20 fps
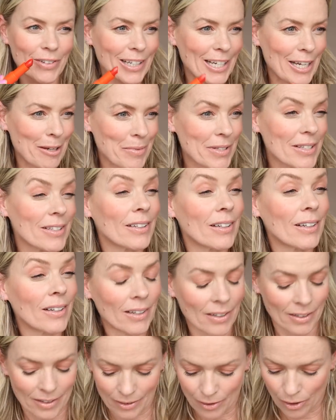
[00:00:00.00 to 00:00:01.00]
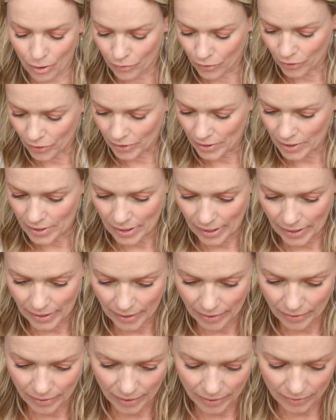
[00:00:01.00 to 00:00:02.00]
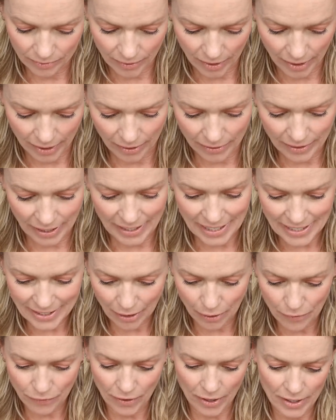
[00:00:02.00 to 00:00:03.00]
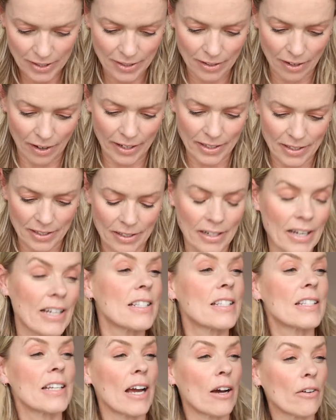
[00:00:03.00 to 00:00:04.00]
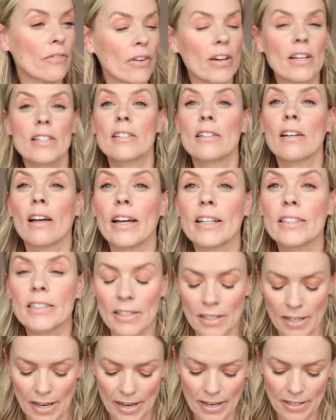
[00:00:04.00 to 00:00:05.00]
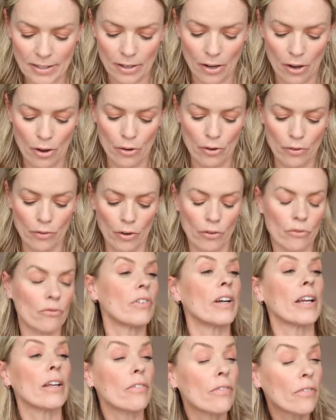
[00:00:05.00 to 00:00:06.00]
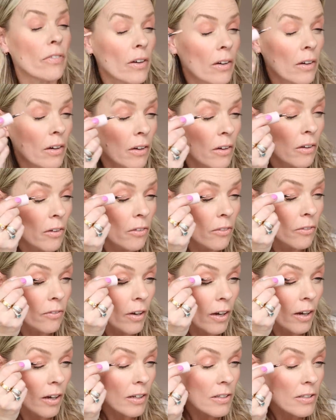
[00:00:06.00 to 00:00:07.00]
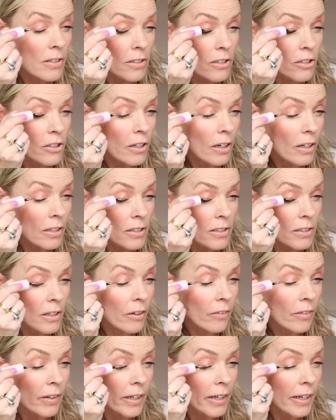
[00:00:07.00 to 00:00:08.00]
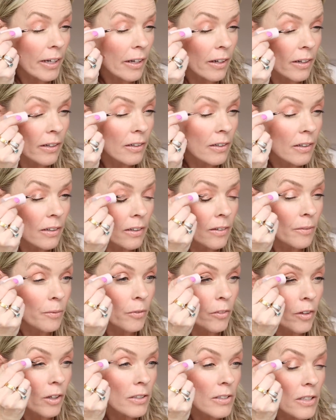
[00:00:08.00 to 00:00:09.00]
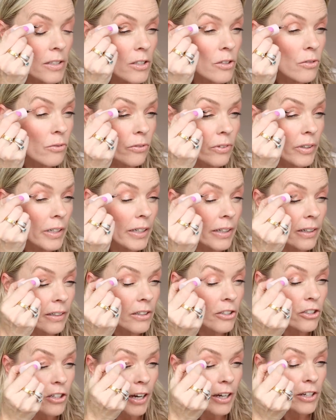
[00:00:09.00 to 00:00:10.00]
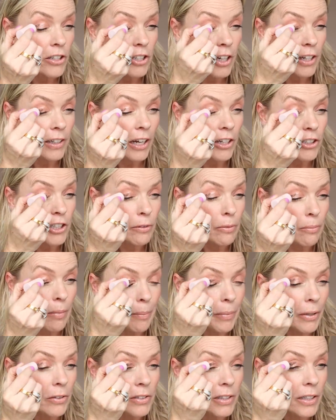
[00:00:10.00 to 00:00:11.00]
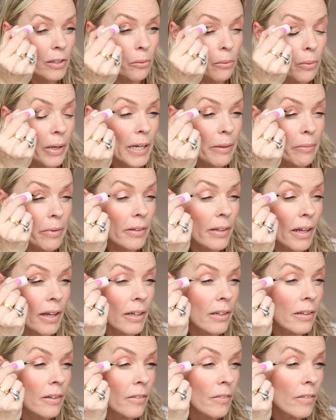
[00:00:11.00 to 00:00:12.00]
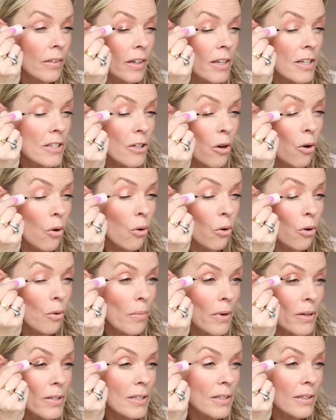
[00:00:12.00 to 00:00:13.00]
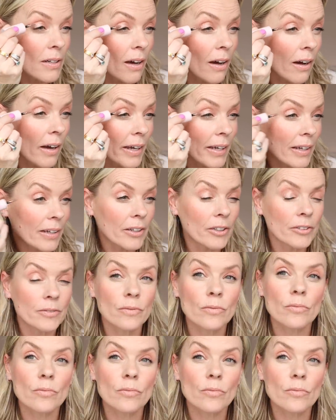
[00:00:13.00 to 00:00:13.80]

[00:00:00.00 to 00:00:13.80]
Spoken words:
the lips. Oh, for goodness sake, Caroline. Right, okay, let's go First Light. Let's see how First Light layers over Reef first, just over here. Because this is really going to change it, and actually we might be able to get away with that. So almost like